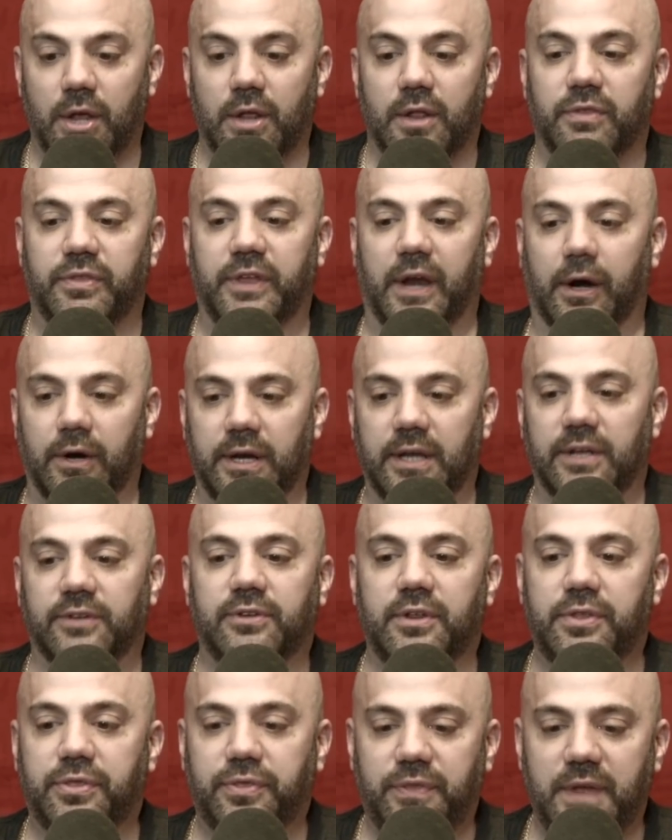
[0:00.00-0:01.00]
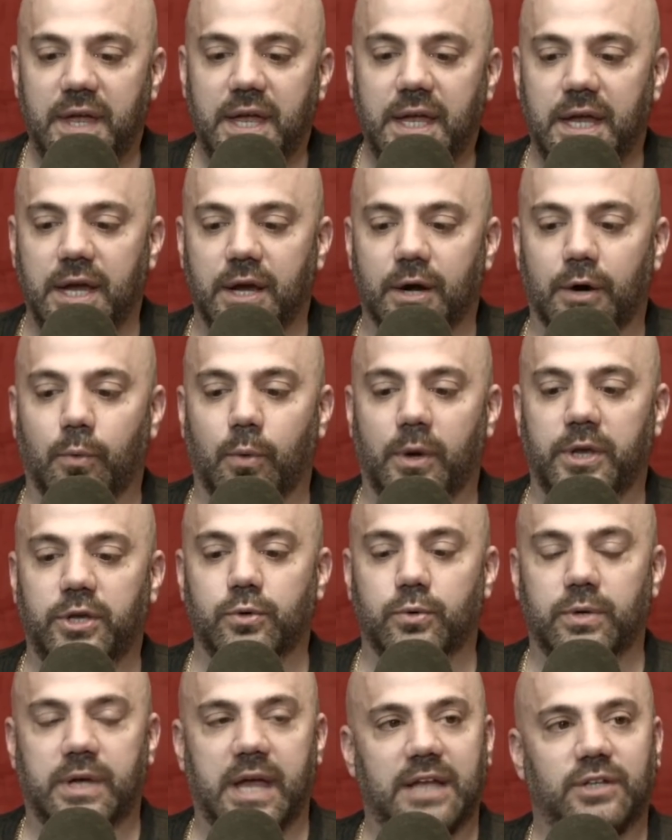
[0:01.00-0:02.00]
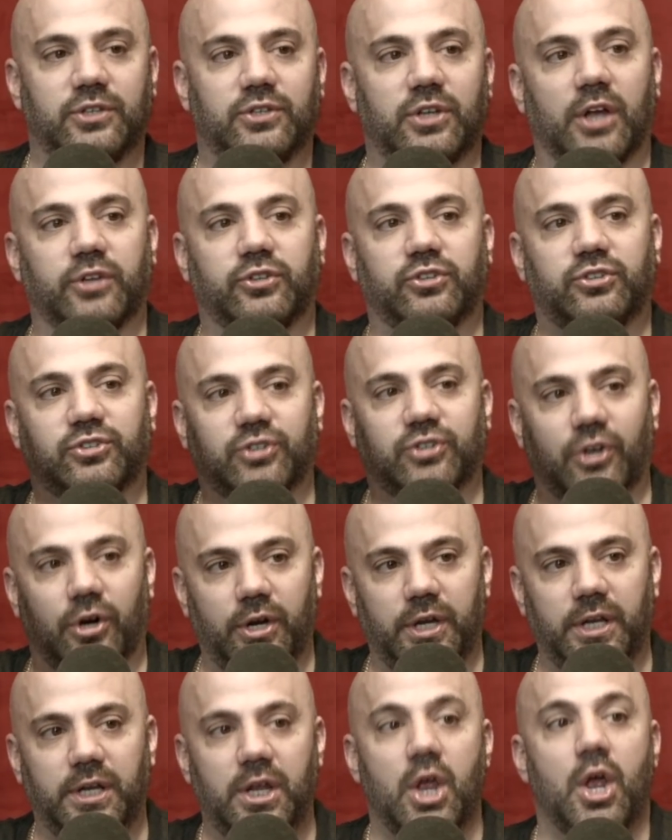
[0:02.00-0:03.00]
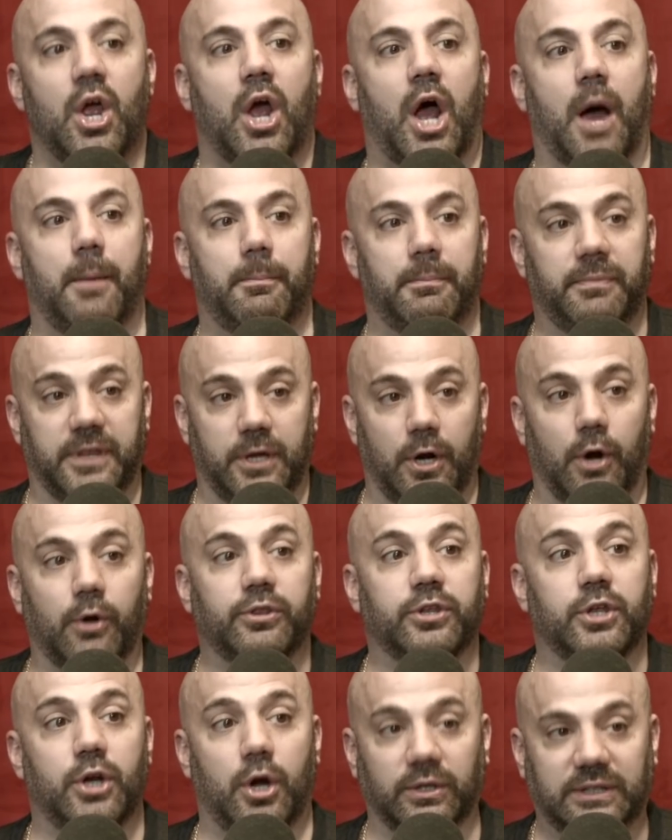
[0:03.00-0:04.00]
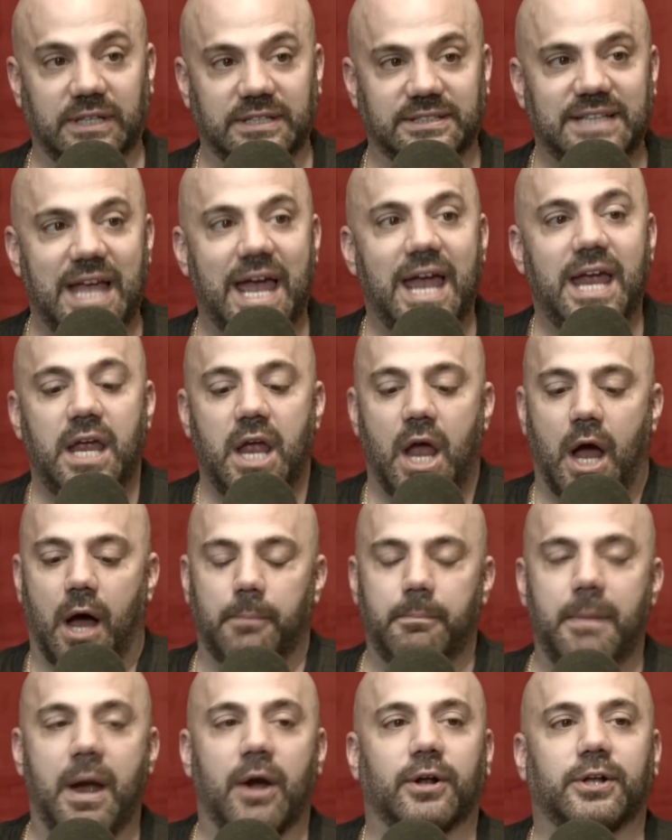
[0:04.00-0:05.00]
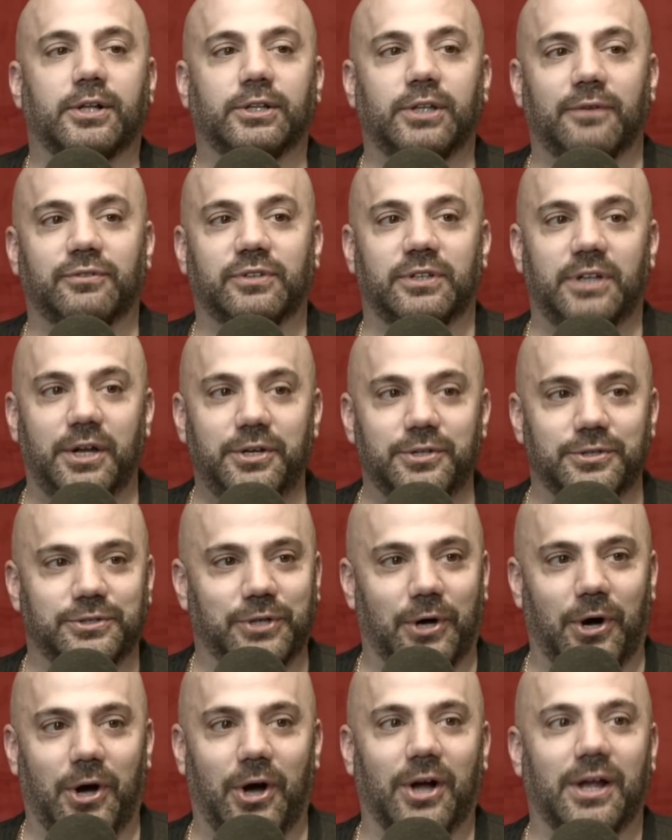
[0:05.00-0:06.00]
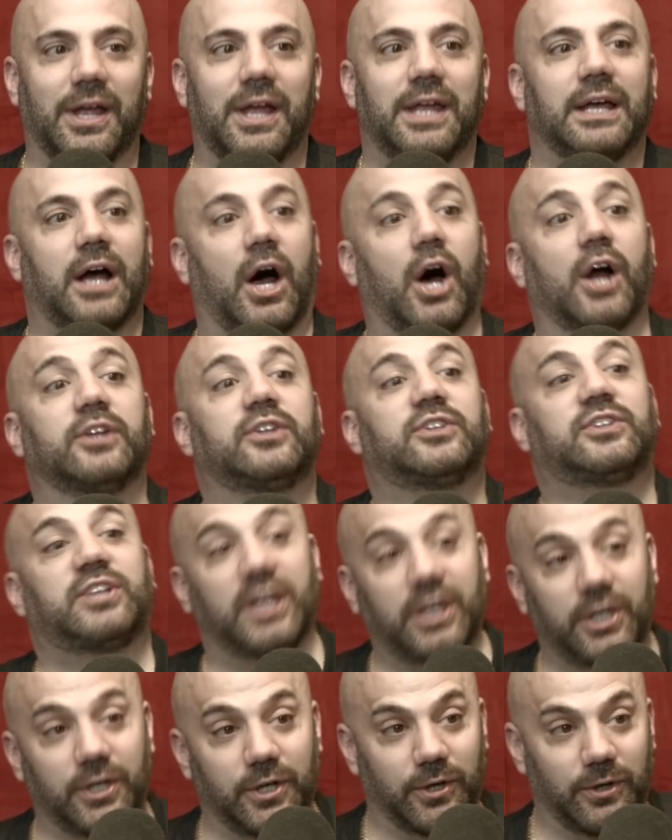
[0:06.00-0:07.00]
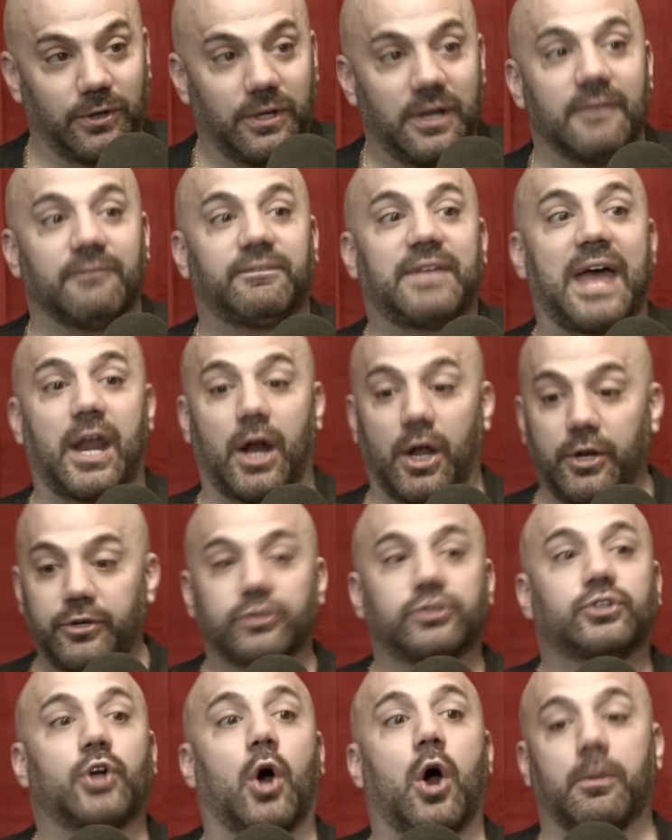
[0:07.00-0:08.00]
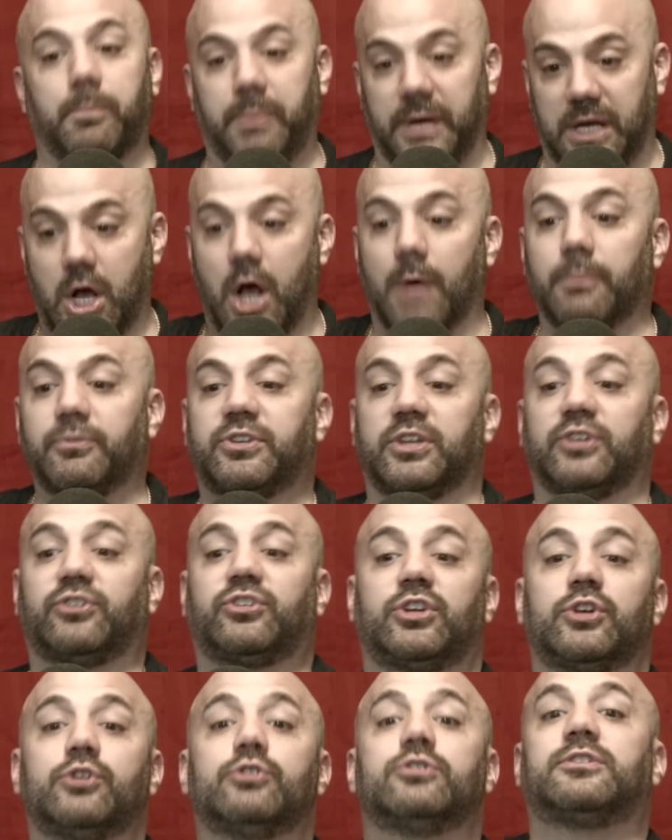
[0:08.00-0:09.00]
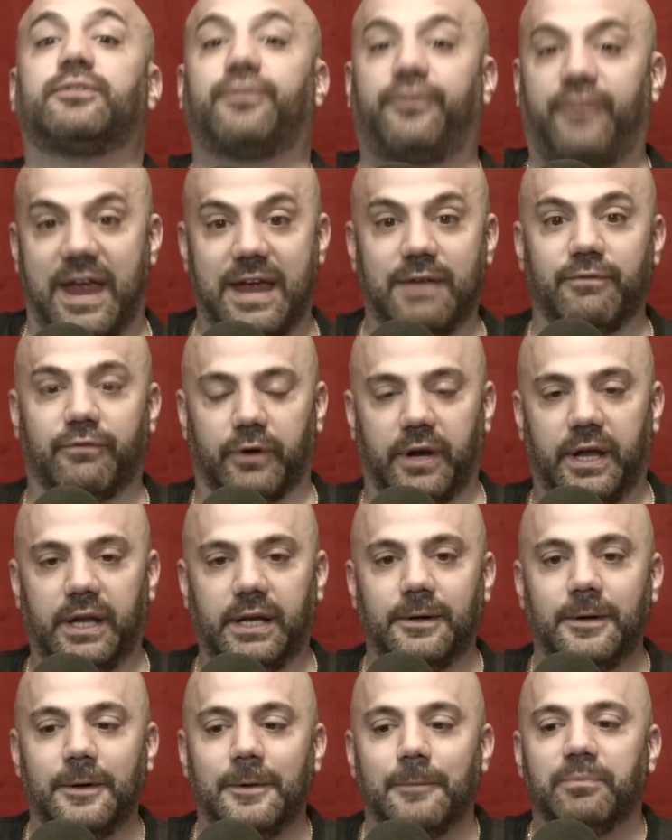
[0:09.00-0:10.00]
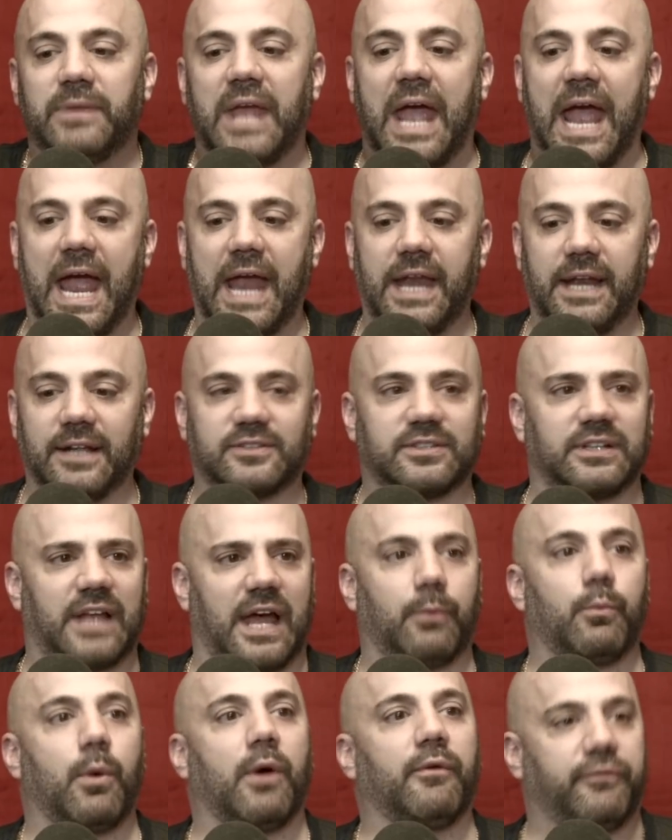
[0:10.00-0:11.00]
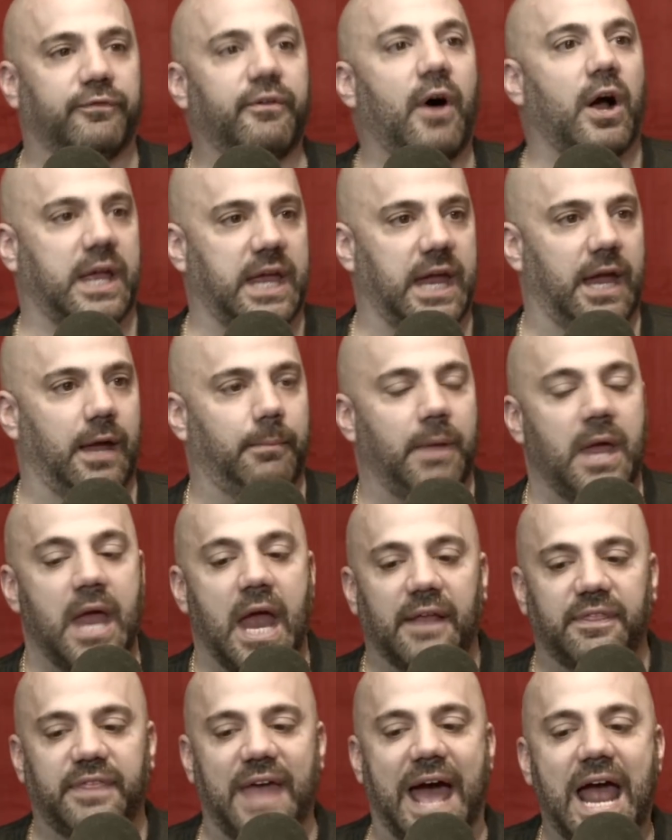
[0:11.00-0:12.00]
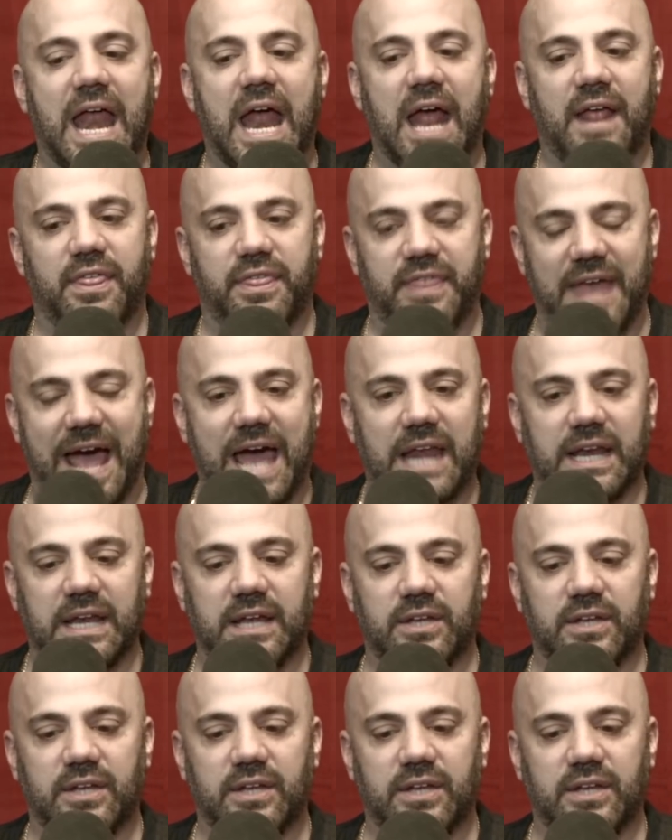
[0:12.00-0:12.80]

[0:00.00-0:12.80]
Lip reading: there is a thing here when you get a certain, you know what they say? America loves an underdog until that underdog becomes this huge favorite, and it's like, well, fuck him. And then